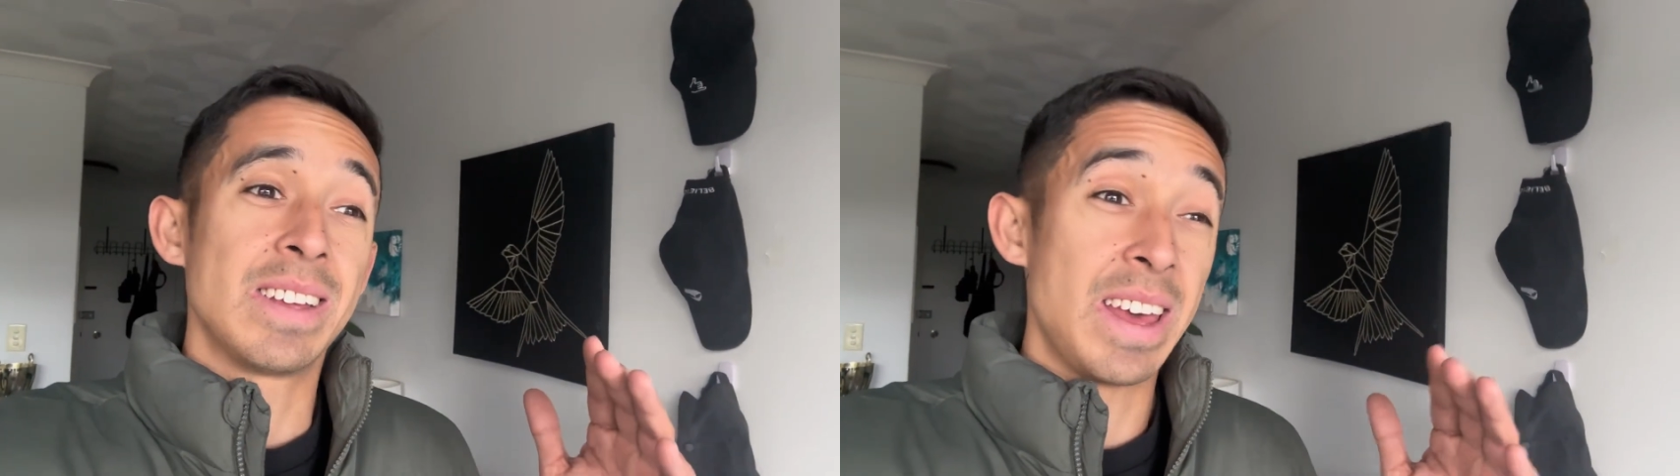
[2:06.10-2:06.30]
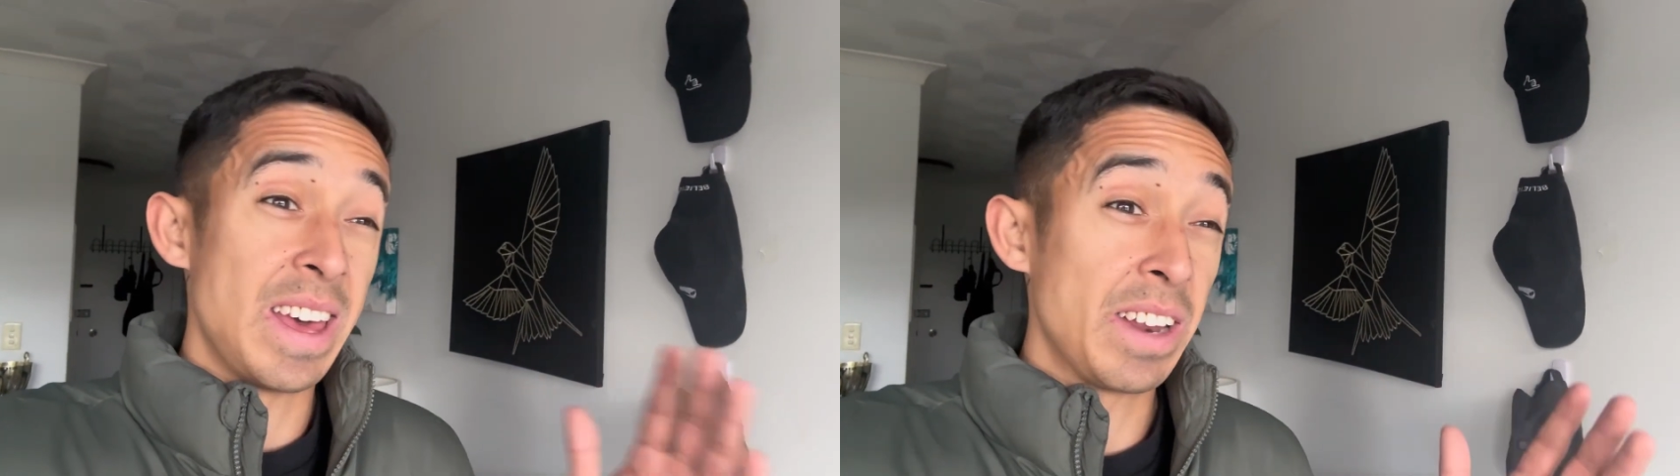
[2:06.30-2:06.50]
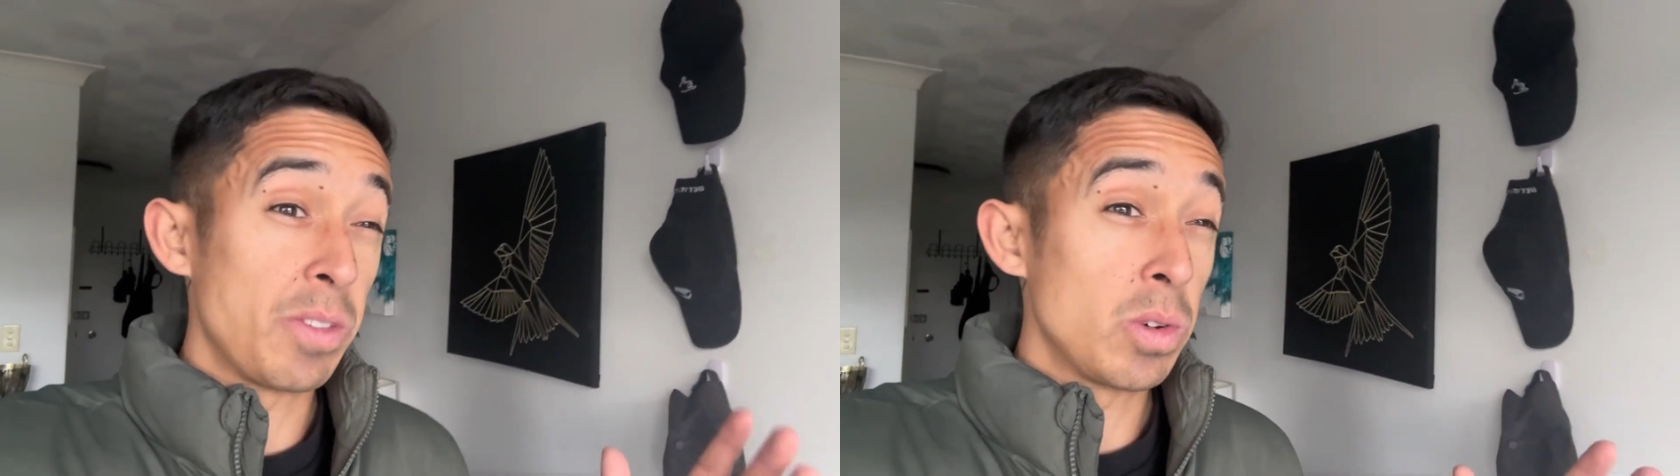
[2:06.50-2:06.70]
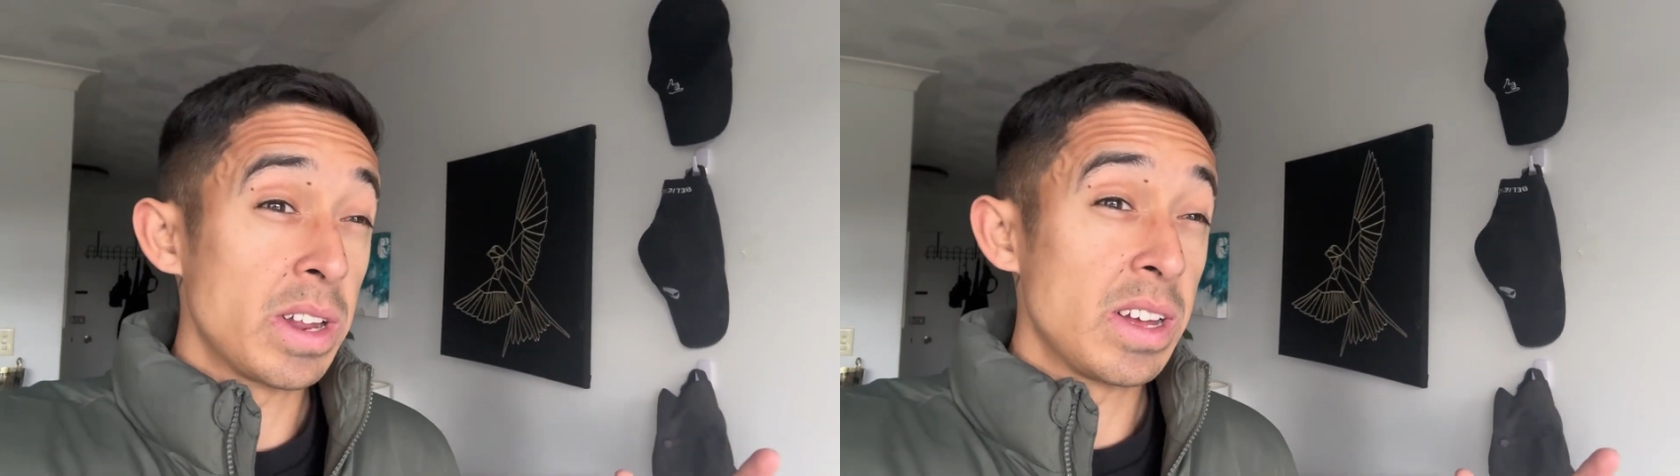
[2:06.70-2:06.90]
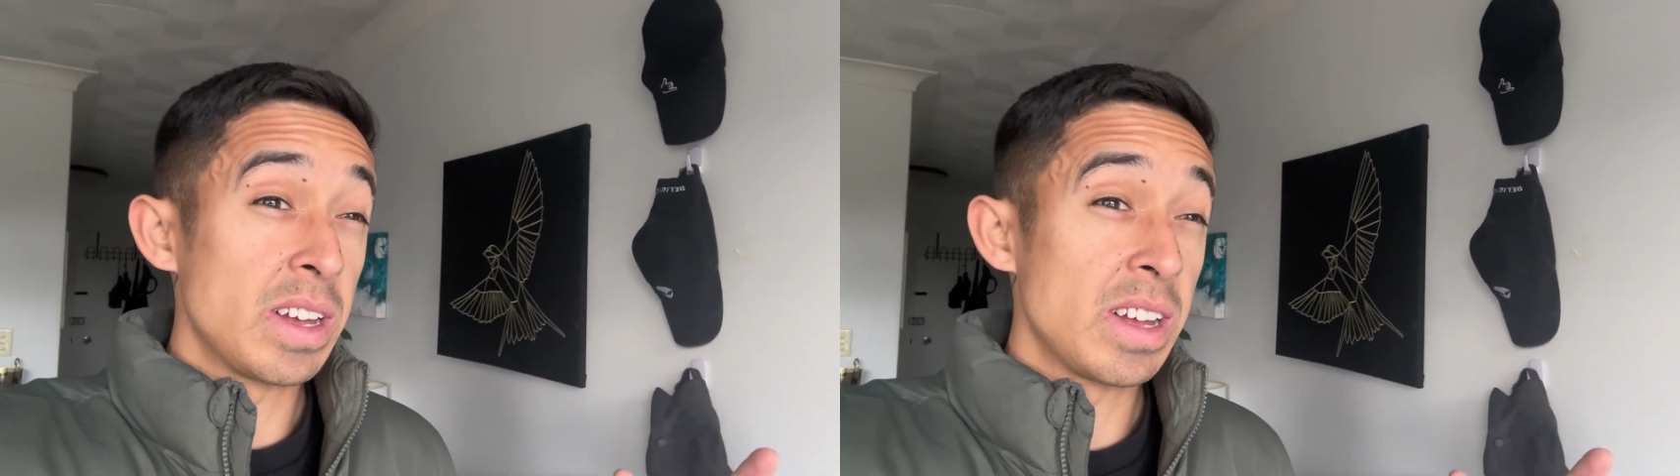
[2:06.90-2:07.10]
and if you want
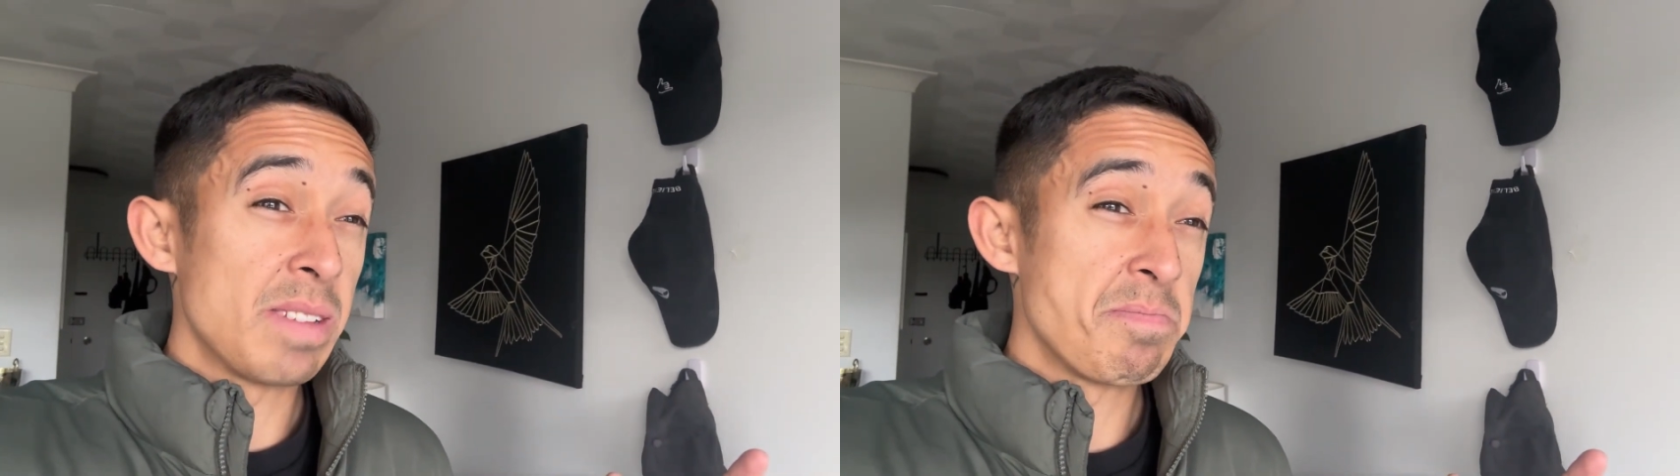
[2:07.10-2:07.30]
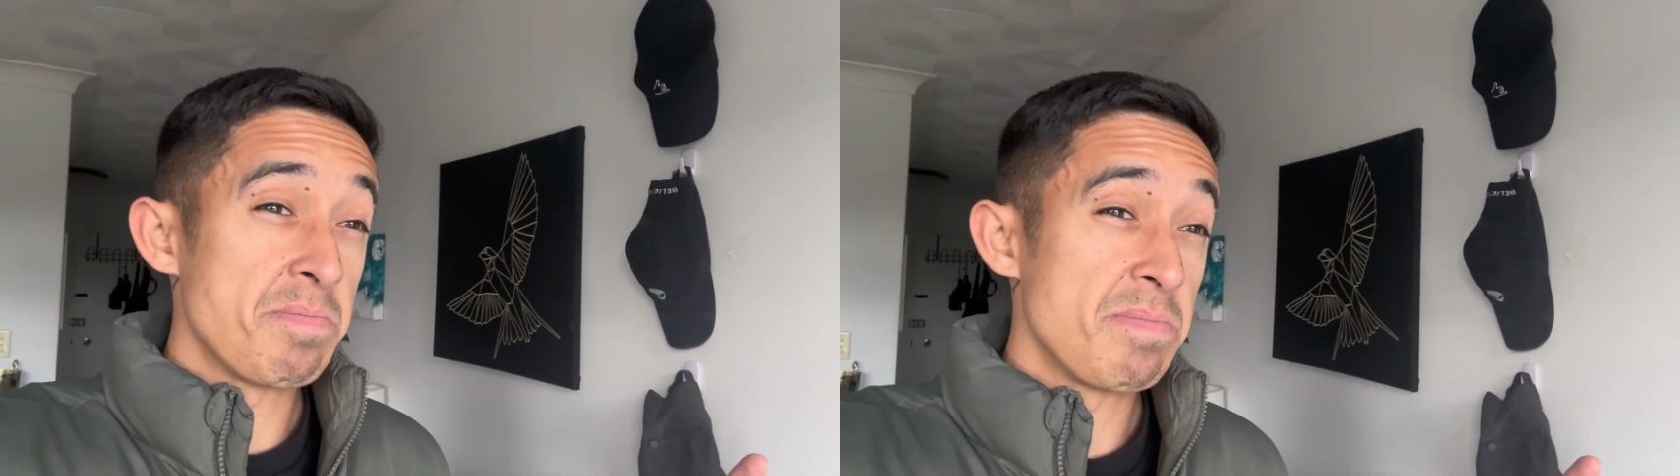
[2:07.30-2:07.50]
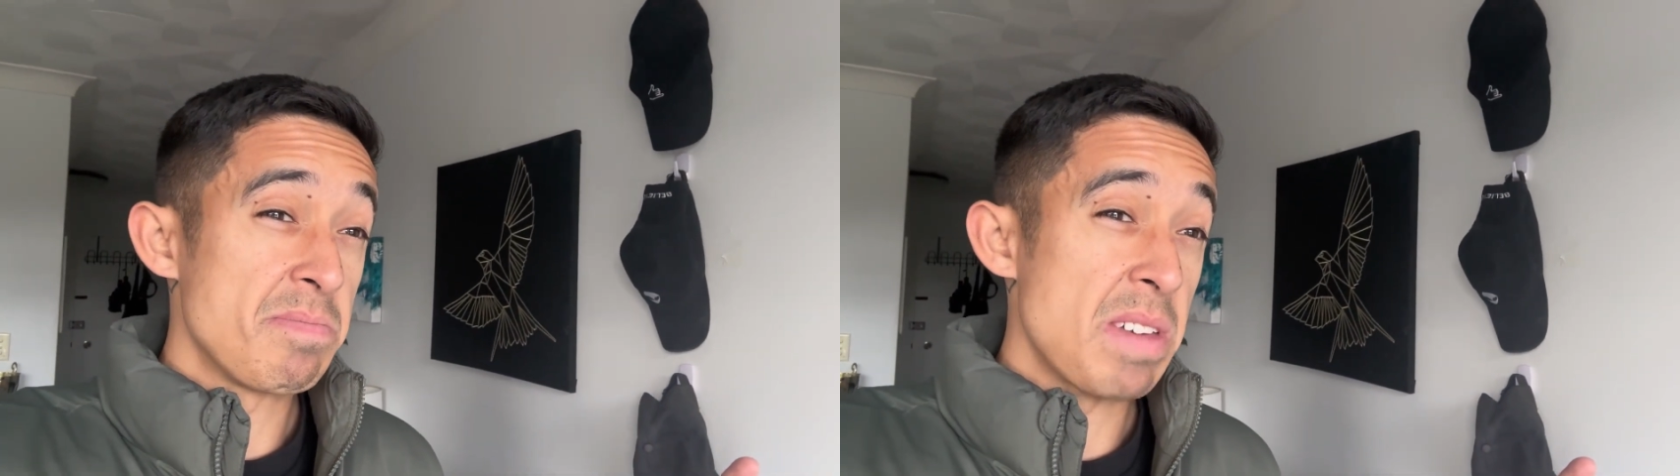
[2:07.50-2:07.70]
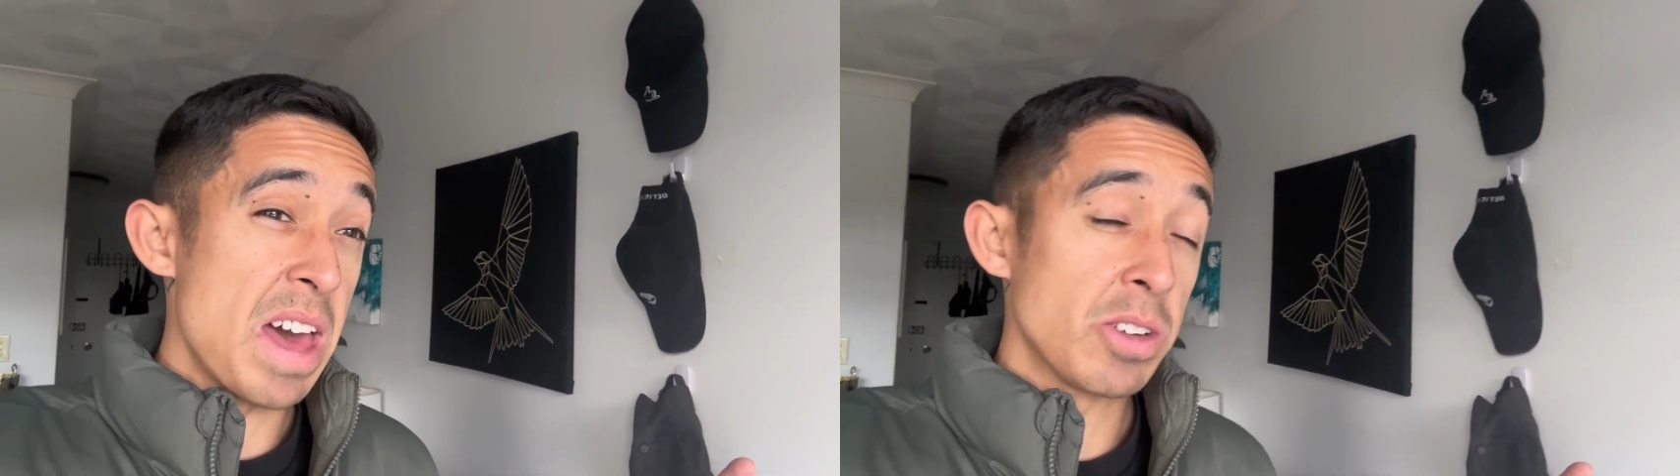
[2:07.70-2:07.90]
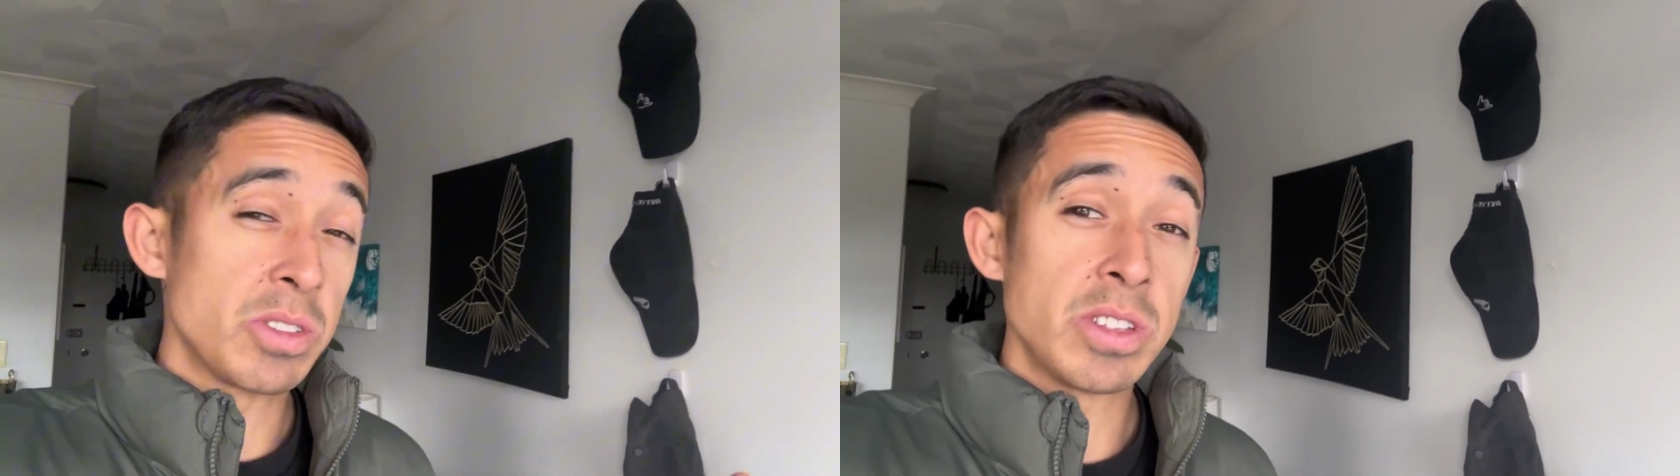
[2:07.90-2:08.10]
to add us